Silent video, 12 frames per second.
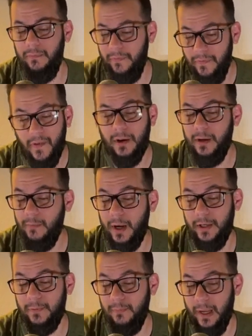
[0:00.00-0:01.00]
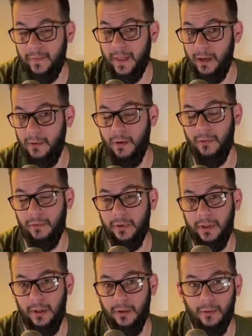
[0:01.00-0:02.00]
very much make that known
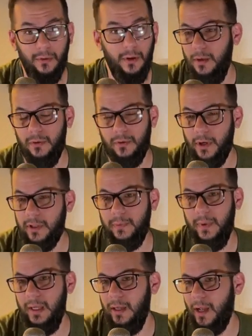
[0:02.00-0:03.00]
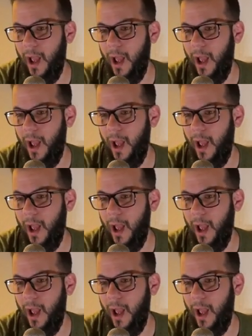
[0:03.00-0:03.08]
to you trust me,